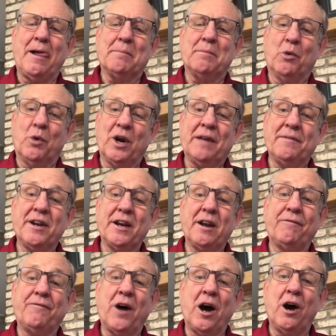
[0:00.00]
But we're living in
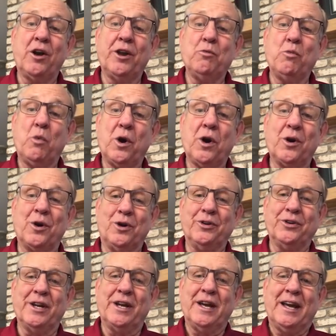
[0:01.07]
a fallen
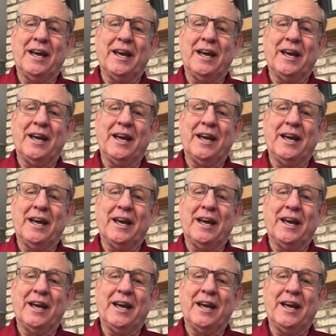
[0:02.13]
world,